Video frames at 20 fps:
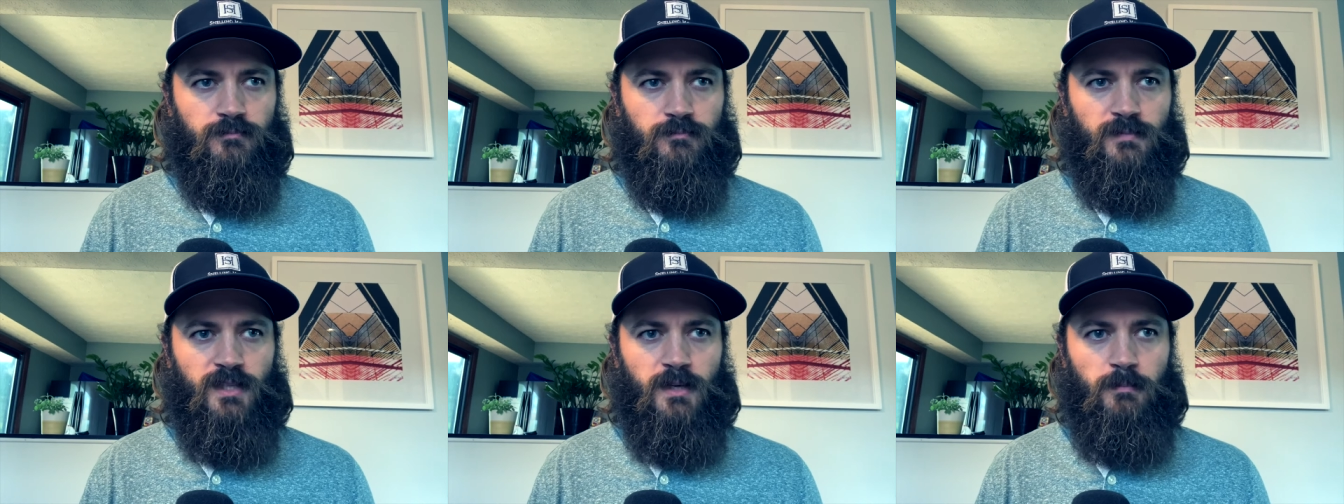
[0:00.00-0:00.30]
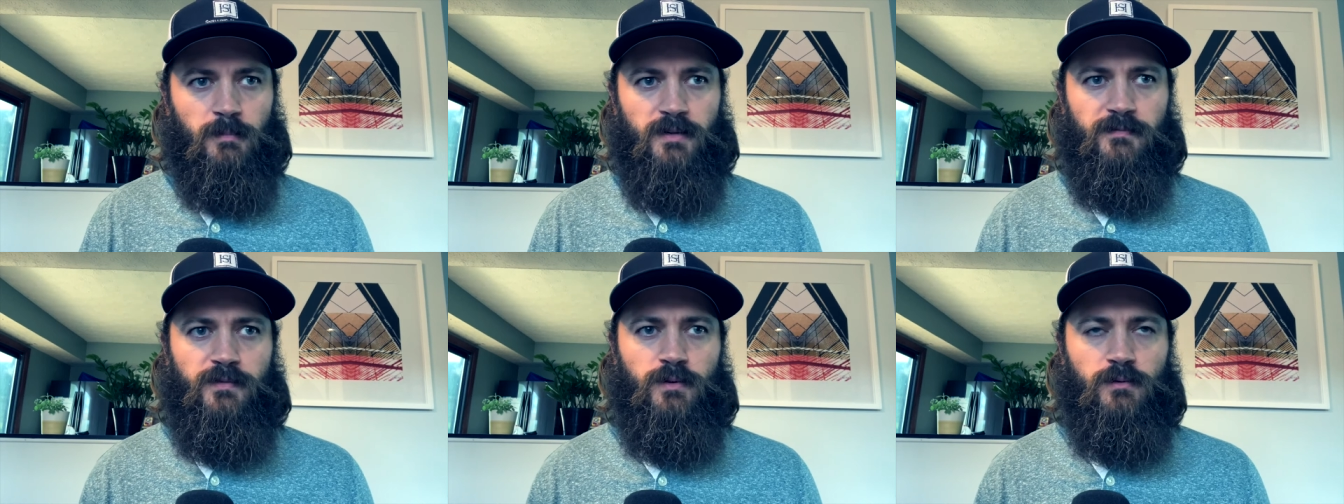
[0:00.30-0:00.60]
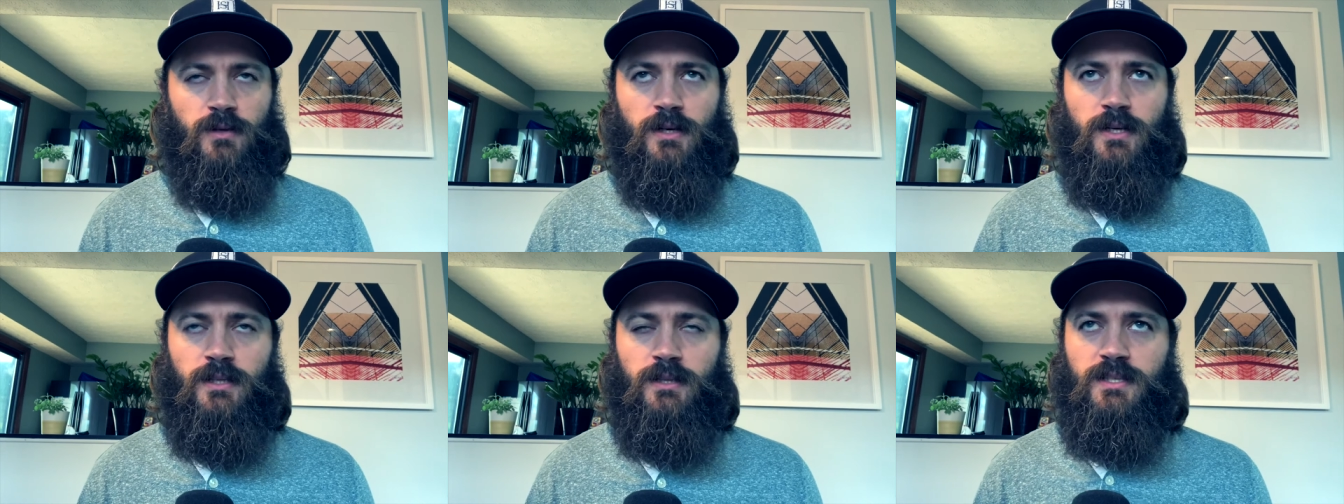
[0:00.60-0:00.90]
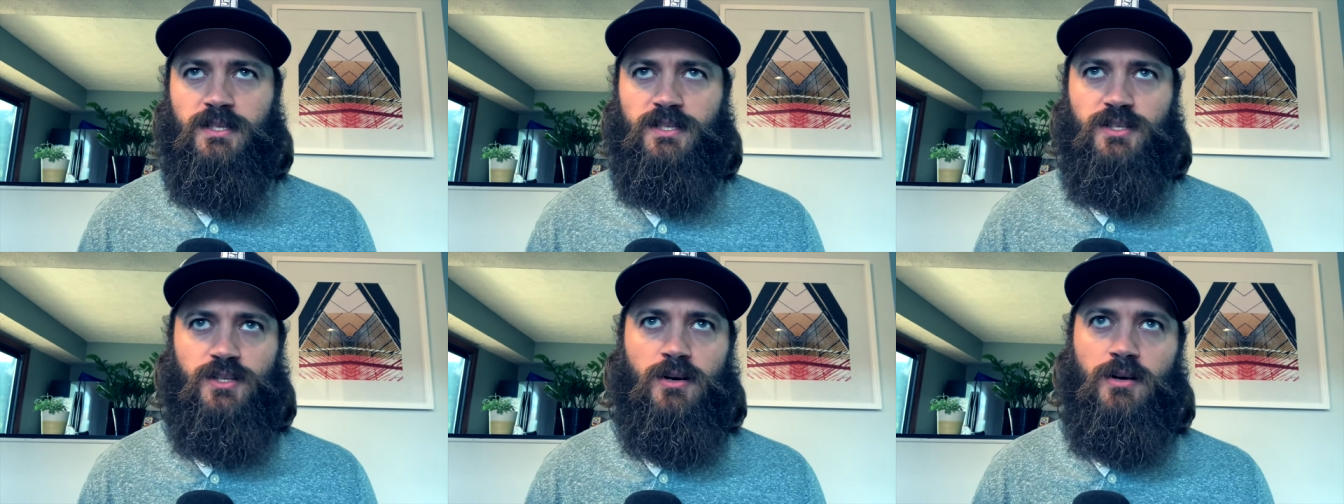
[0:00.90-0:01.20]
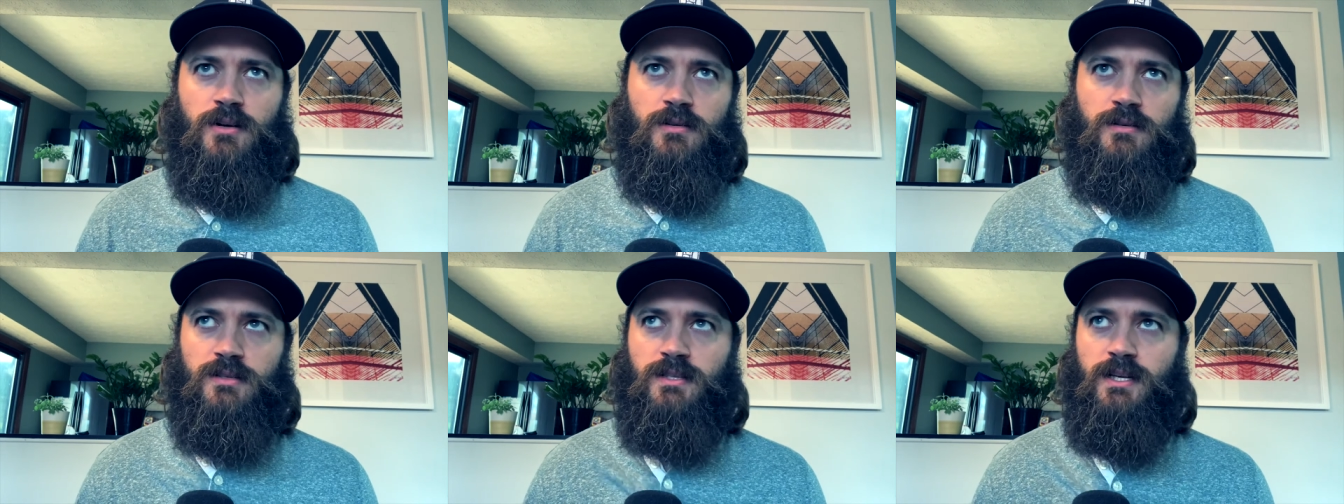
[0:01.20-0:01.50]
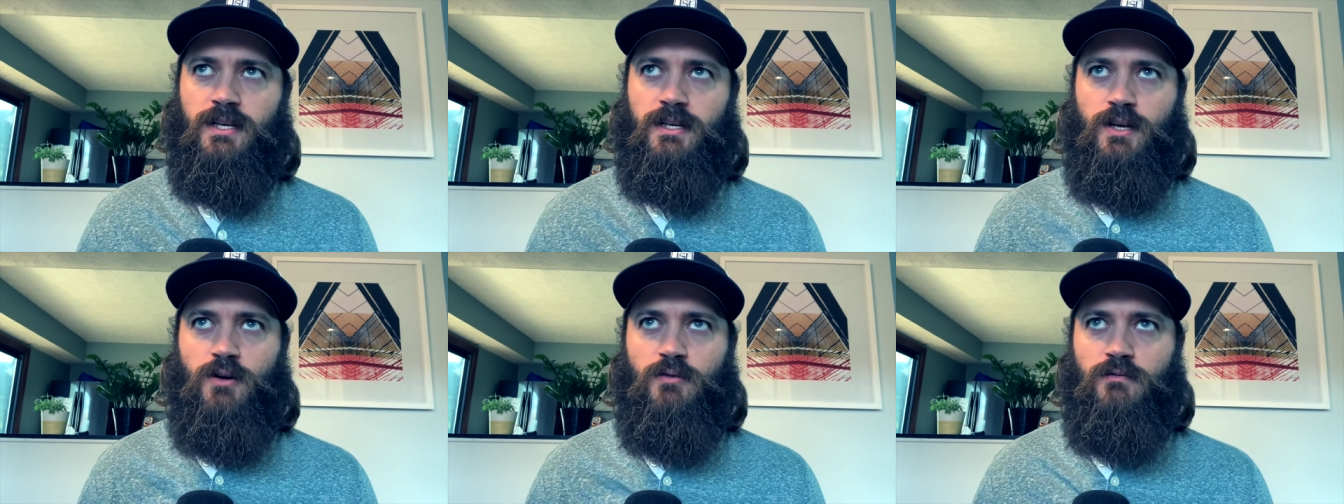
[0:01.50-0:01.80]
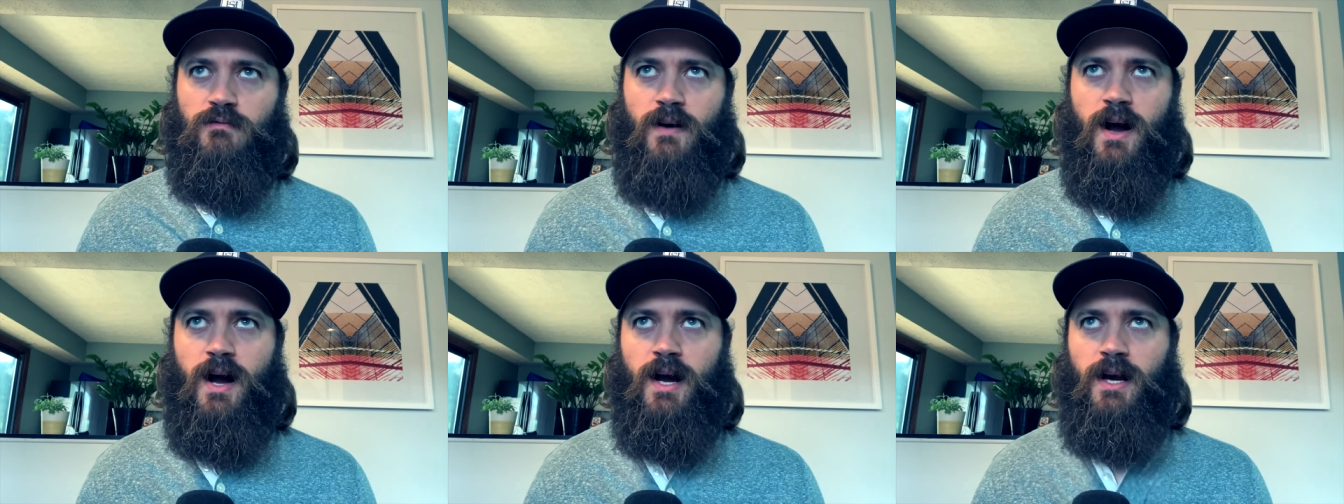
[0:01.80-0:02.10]
But if you look at the songs that go
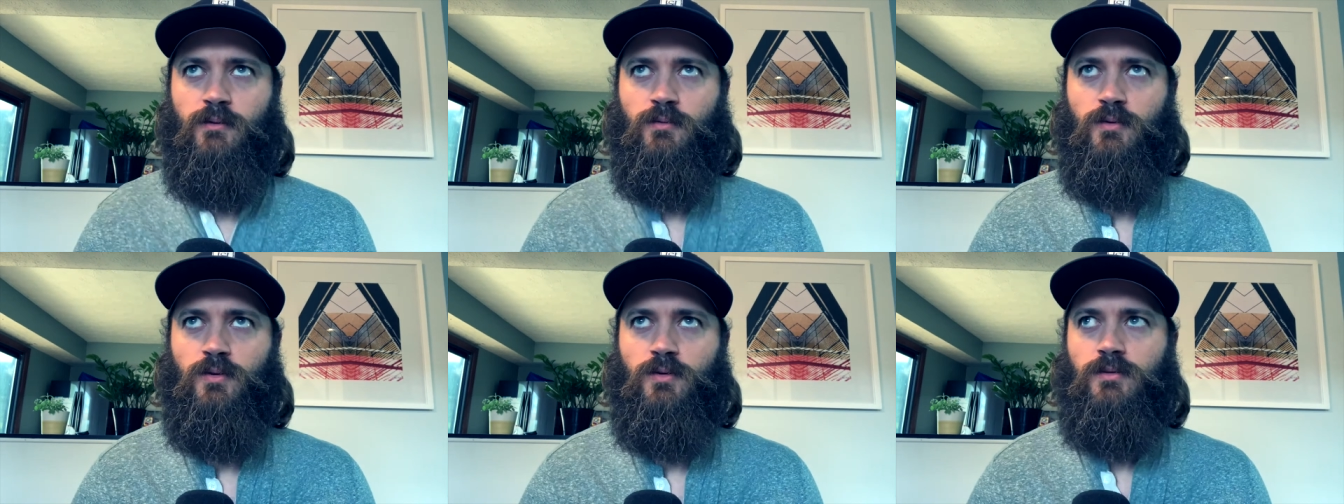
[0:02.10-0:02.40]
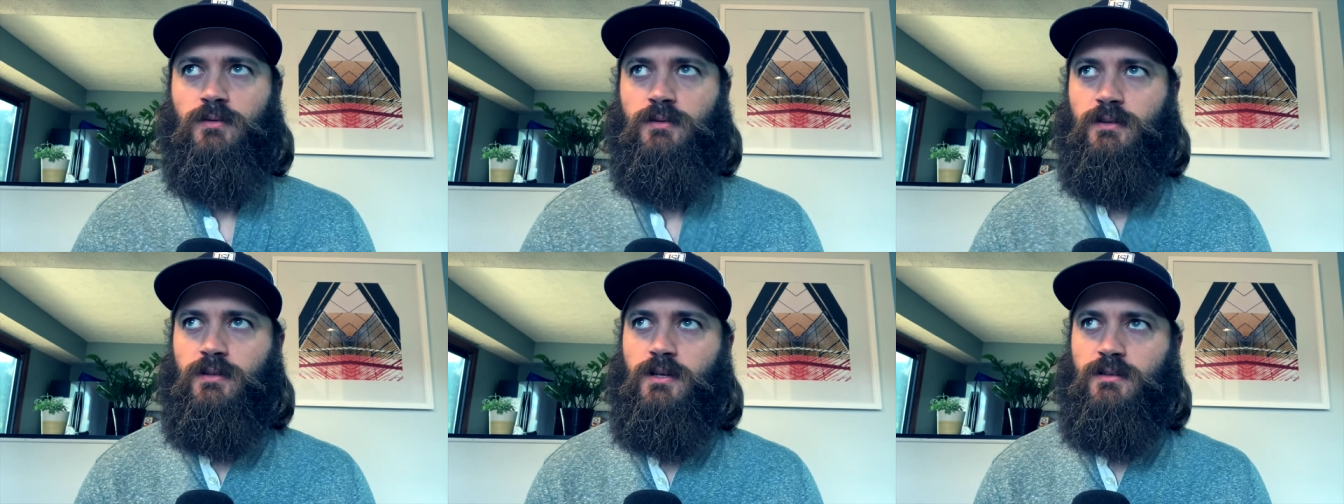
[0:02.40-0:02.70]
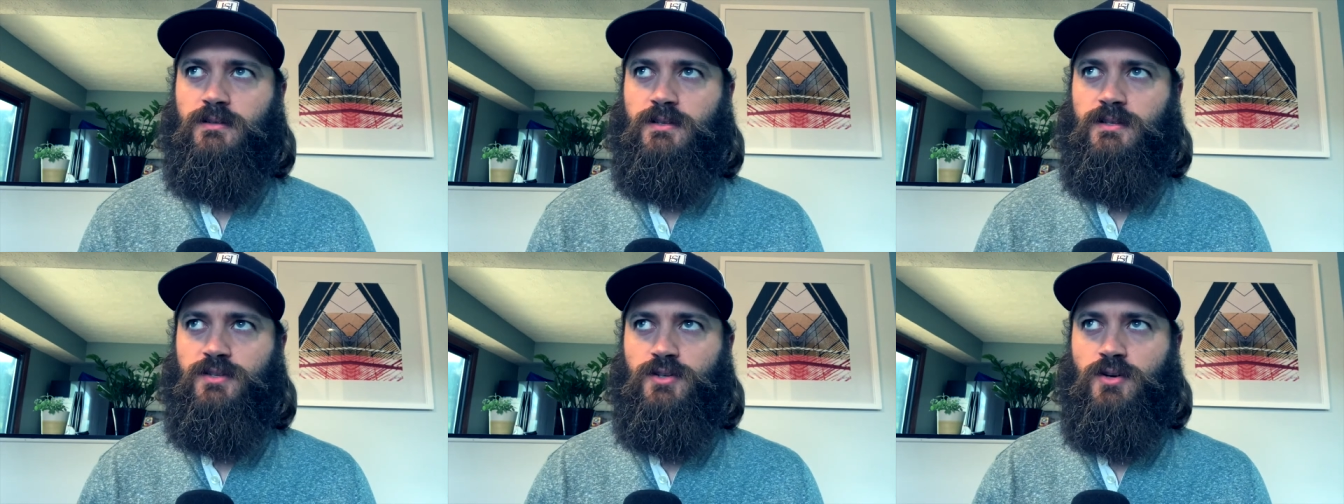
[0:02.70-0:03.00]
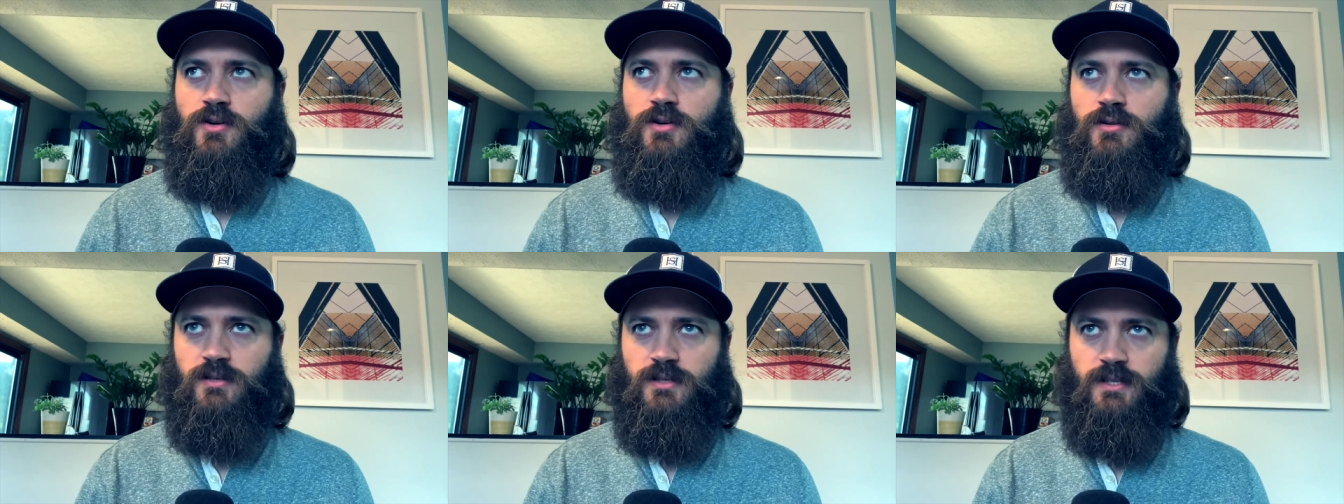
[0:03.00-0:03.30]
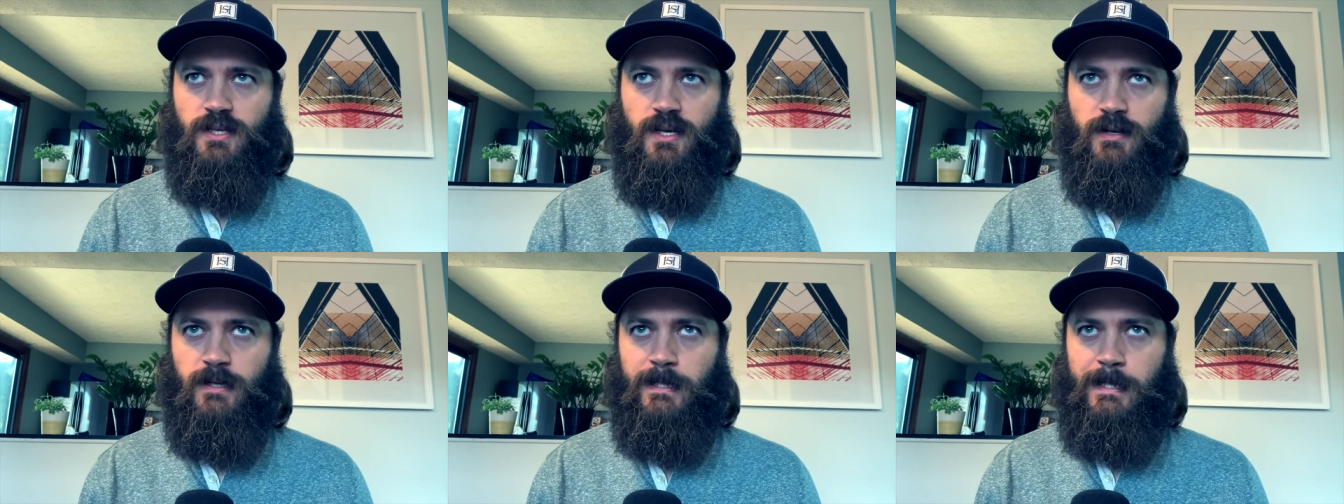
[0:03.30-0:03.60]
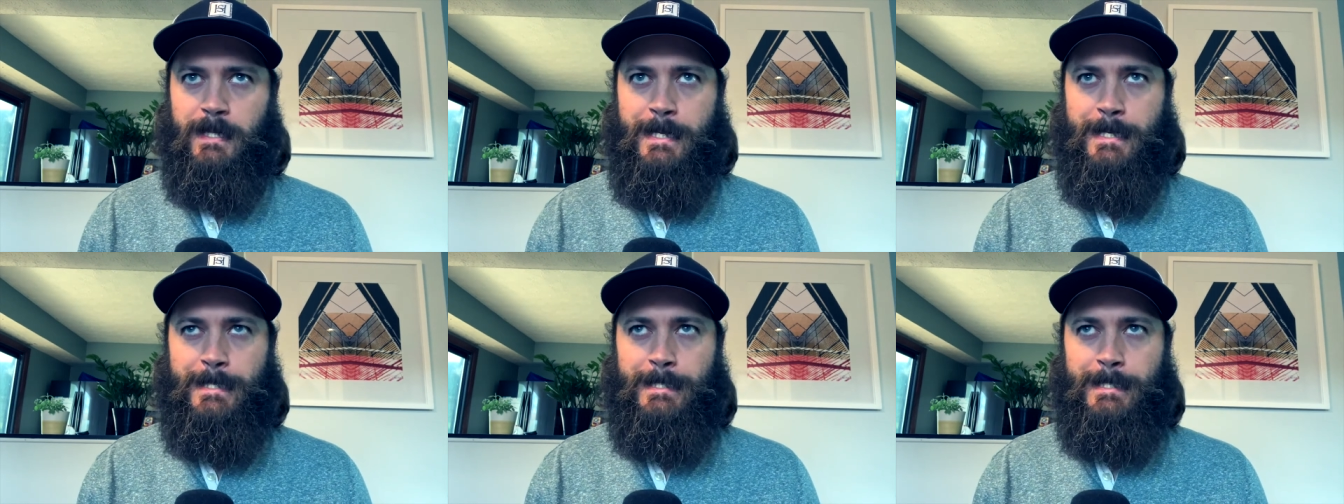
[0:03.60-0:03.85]
viral and the songs that